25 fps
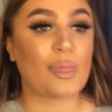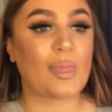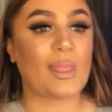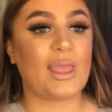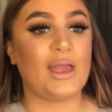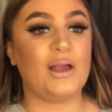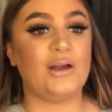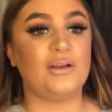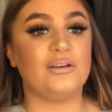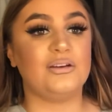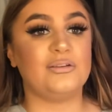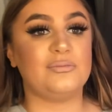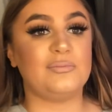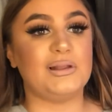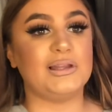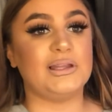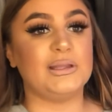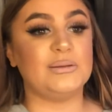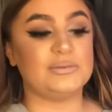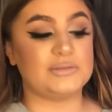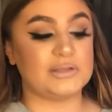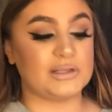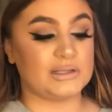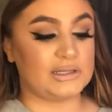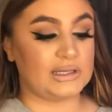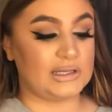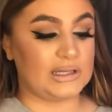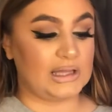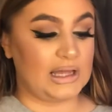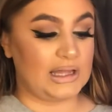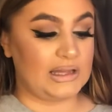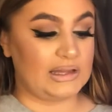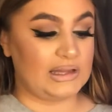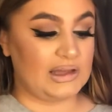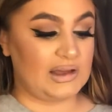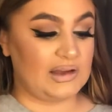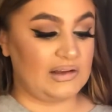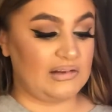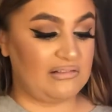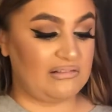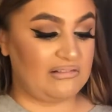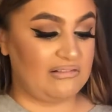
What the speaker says: I don't know if my lips are gonna like that.